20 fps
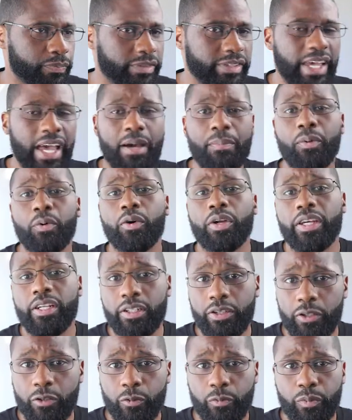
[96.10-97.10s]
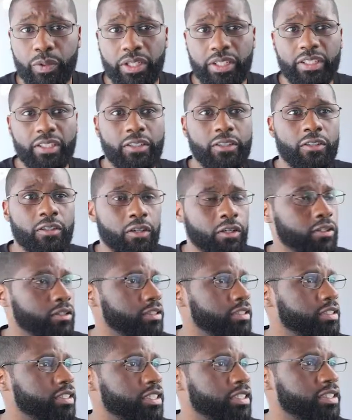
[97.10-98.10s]
tap on it a little bit, you know,
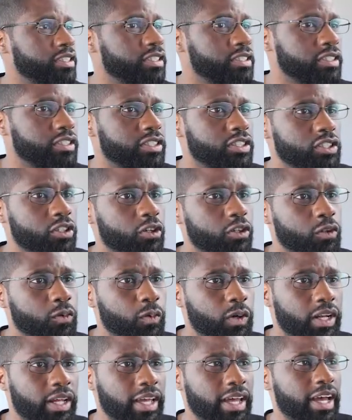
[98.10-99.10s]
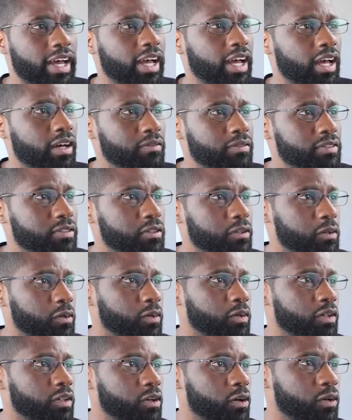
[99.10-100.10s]
just to show you what they have.
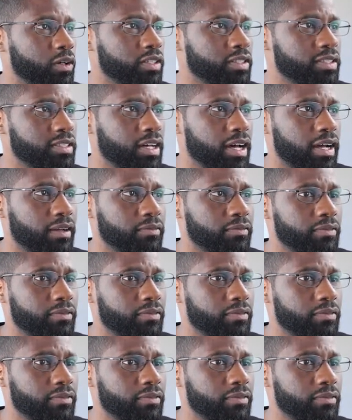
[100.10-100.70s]
So going to stock